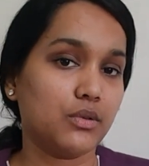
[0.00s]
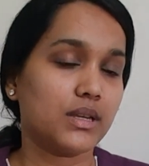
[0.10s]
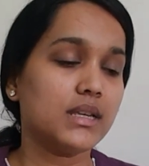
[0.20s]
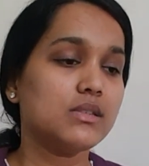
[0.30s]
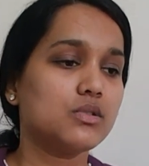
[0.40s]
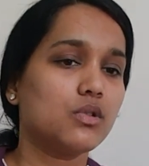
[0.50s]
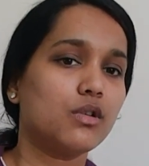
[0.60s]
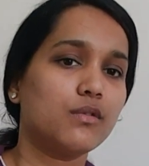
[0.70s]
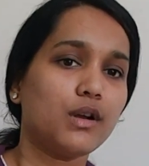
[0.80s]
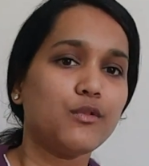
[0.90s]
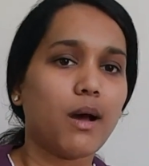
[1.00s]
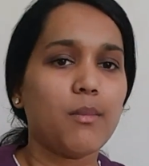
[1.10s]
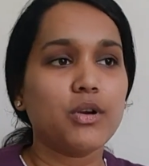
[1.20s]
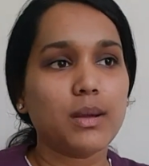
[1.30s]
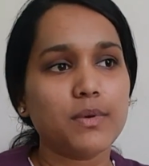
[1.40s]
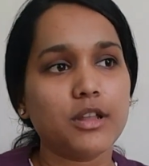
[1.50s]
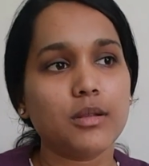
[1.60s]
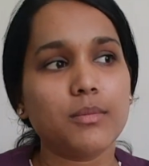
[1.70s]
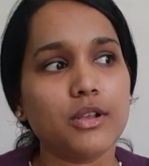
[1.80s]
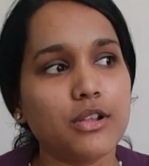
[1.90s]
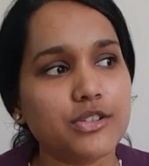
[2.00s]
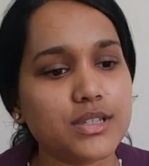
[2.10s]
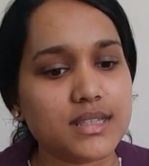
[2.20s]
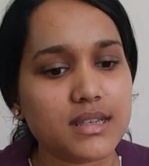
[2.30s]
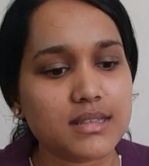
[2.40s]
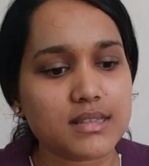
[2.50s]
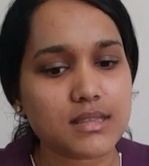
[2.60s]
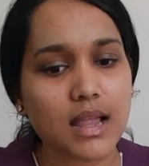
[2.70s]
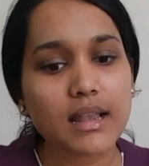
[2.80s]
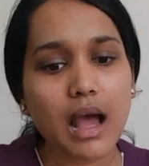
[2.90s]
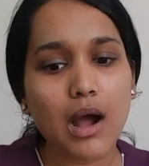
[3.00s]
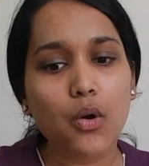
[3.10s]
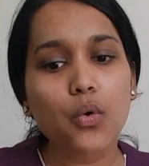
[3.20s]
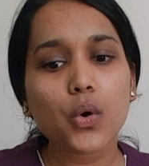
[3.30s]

Okay, so what pharmacoepidemiology sees is that how